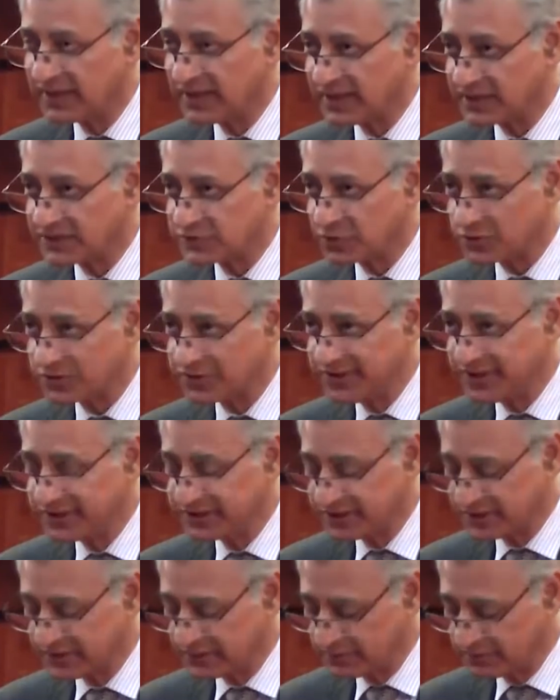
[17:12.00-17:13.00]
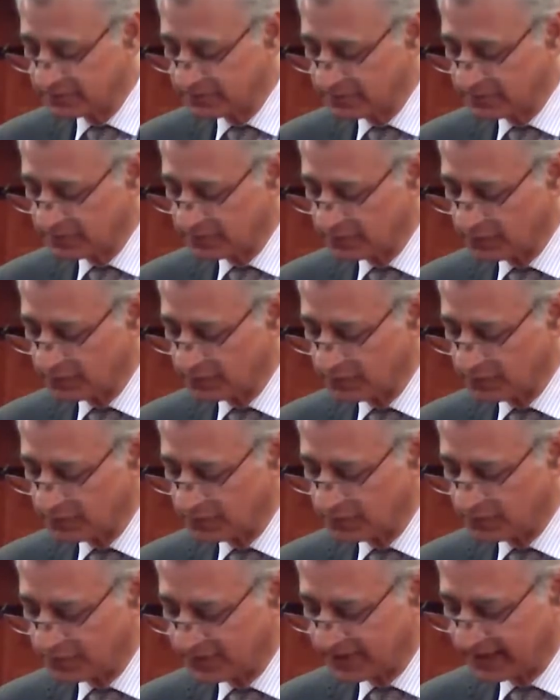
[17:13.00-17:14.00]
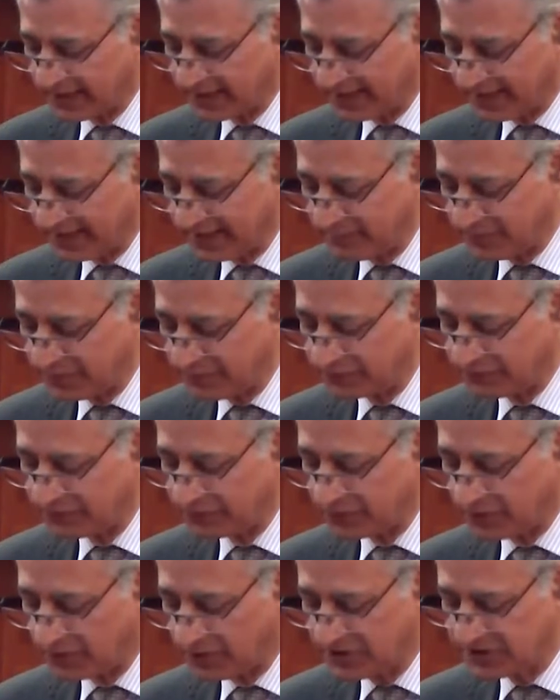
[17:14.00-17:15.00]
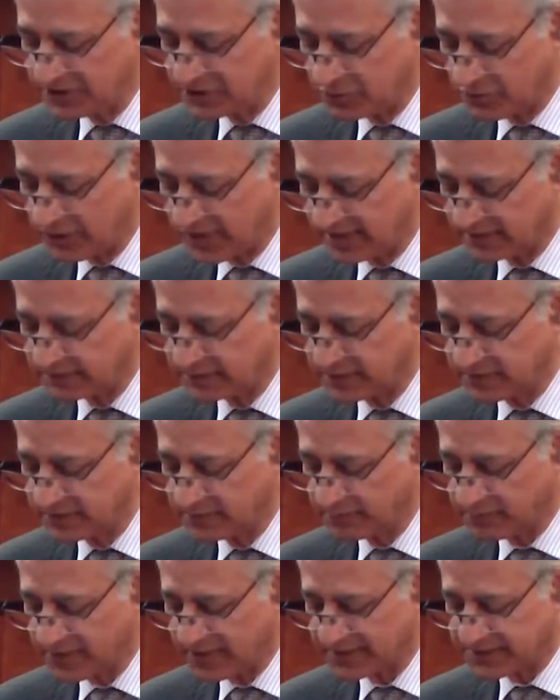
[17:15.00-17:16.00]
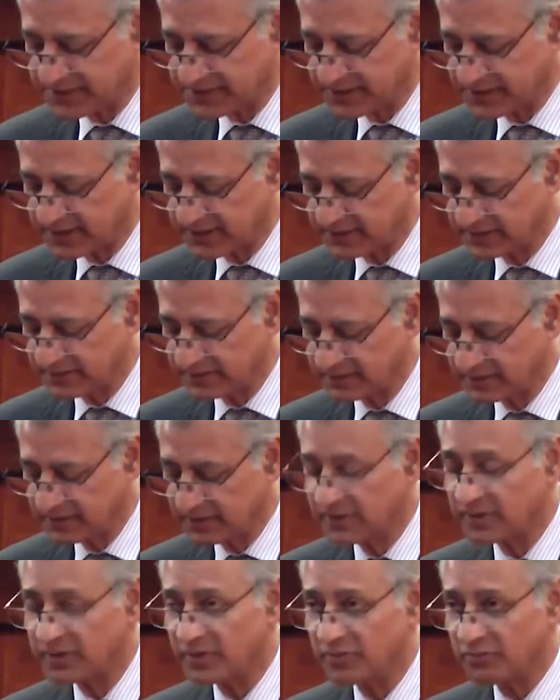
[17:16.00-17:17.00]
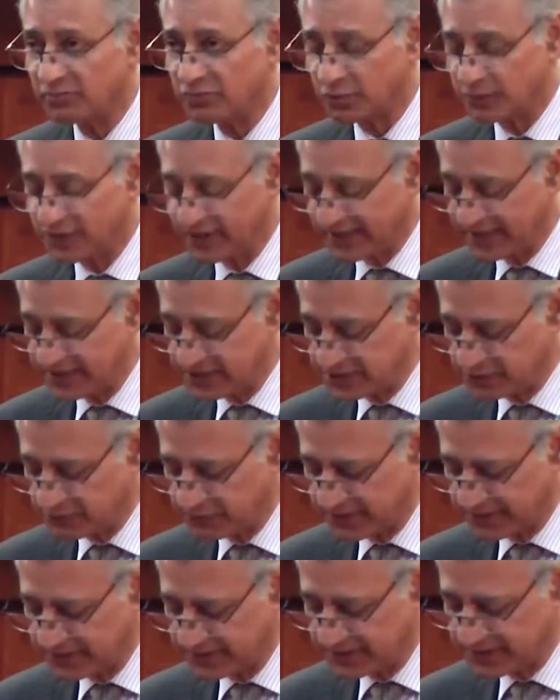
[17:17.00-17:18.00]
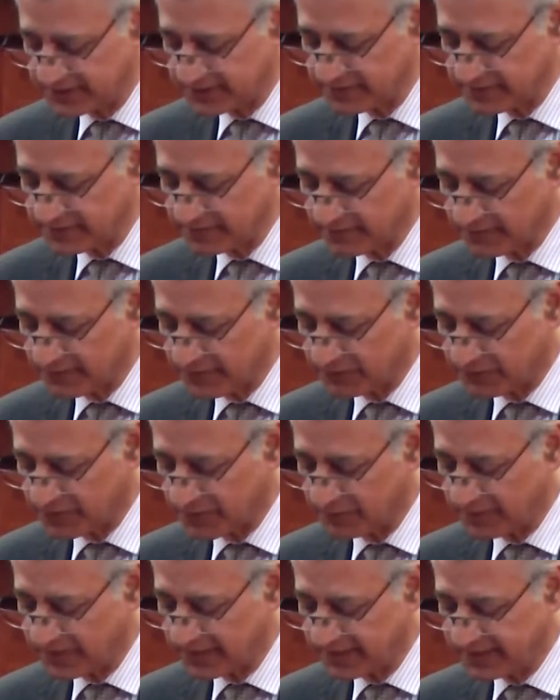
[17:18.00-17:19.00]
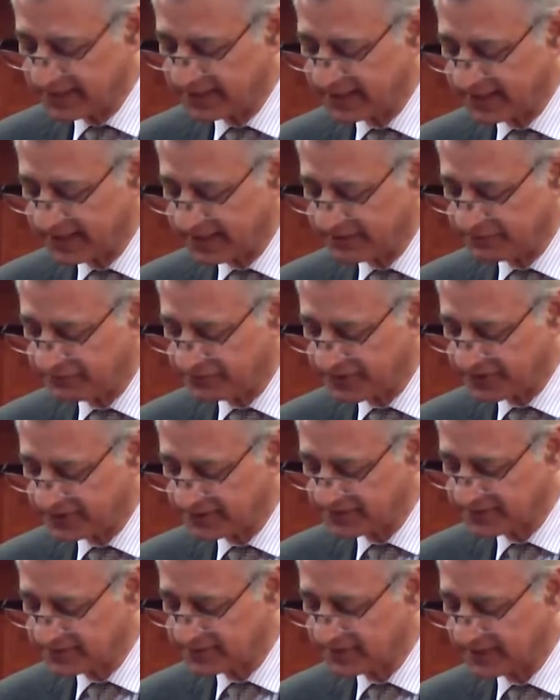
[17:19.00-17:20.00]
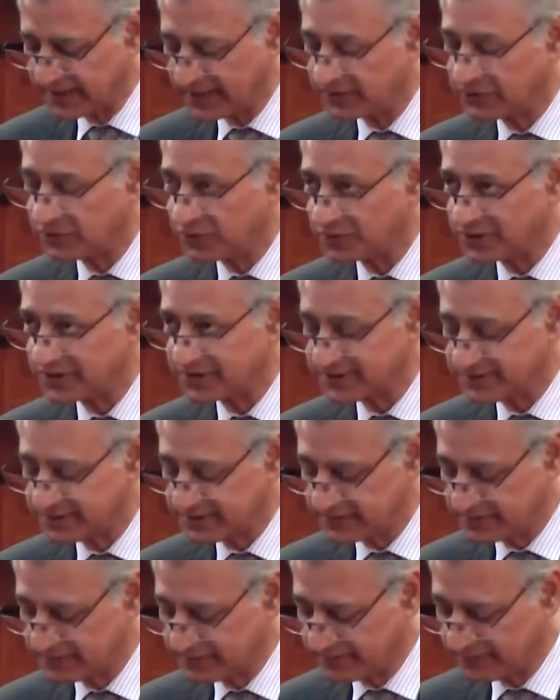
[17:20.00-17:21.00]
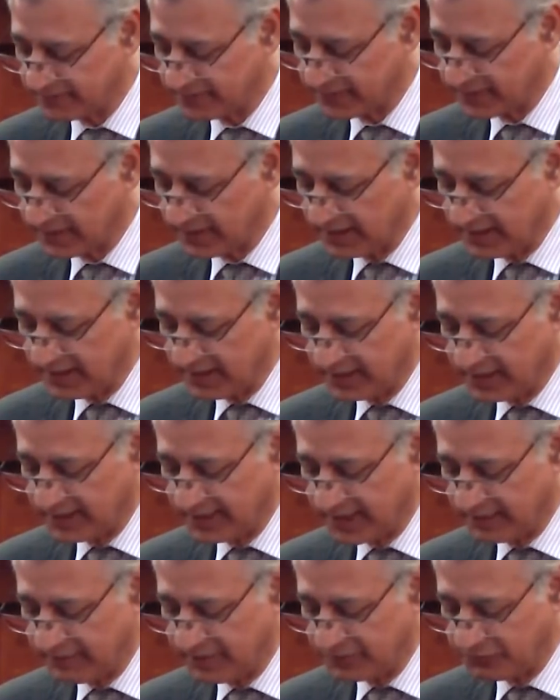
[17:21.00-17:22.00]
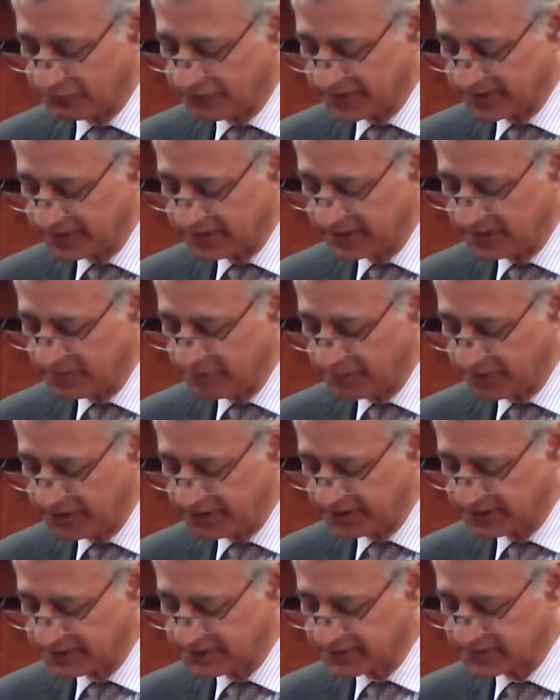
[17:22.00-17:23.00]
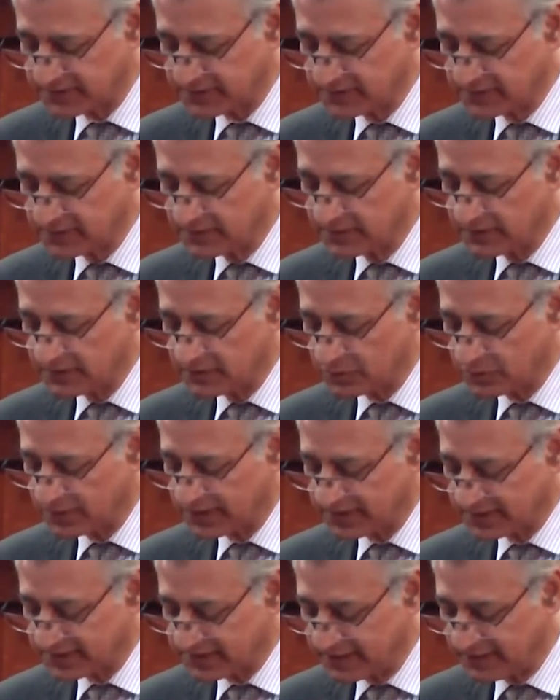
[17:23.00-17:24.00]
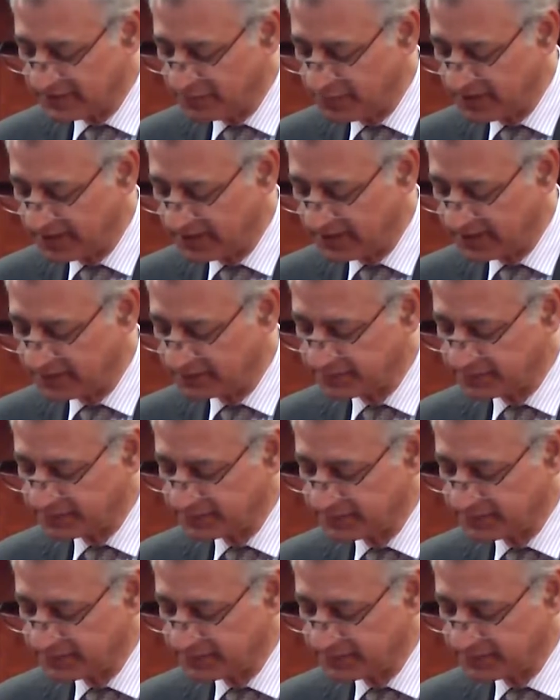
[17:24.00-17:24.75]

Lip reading: Association with the IMF also helped Pakistan mobilize funds from other IFIs and donors, giving further impetus to the reserve buildup.